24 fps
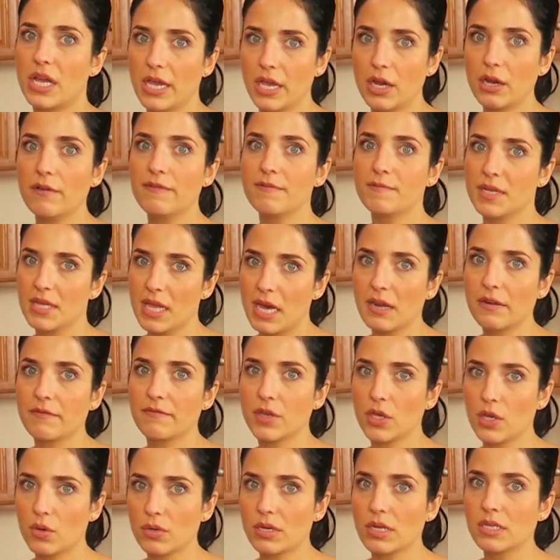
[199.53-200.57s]
Which I hear from a lot of
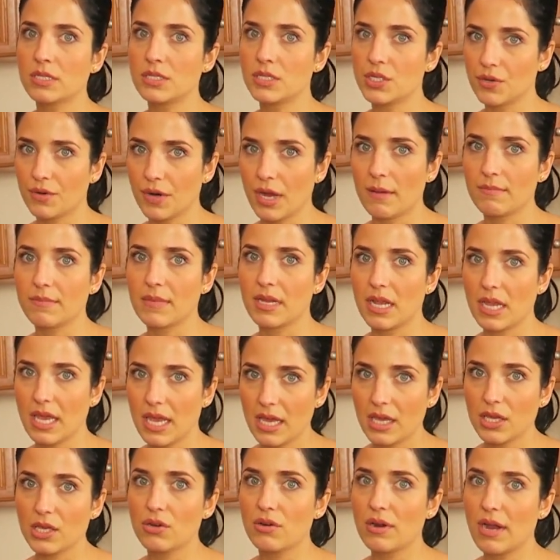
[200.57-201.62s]
you on Instagram that it
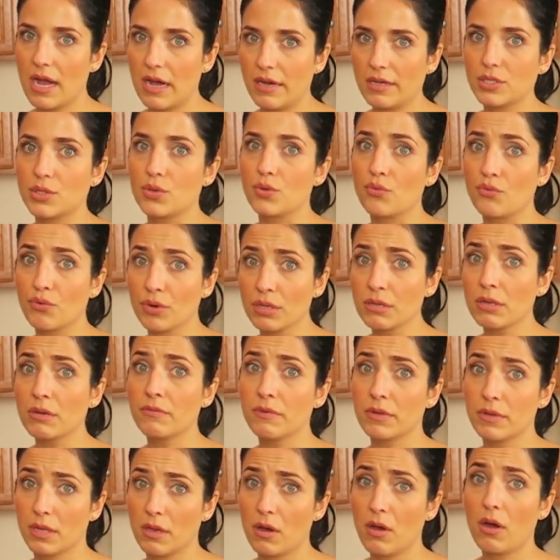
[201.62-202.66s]
hit your house really,
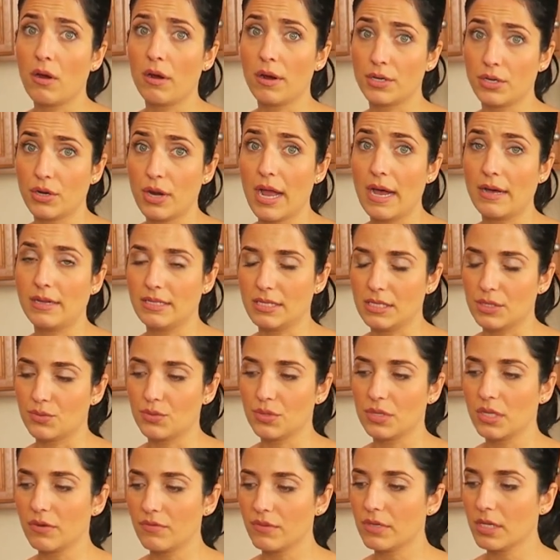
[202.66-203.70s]
really hard. Your house is
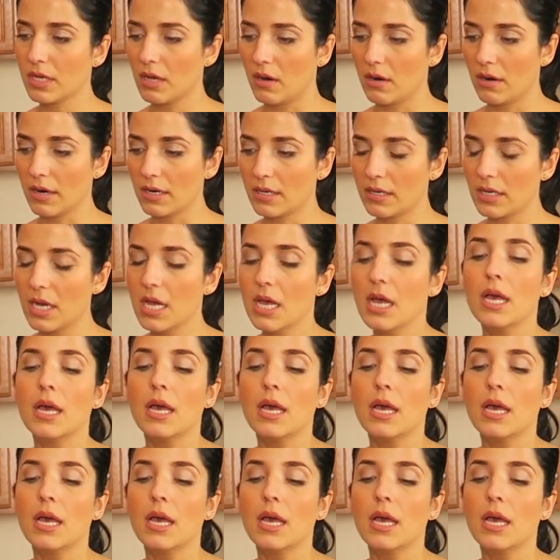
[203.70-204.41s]
really, really hard.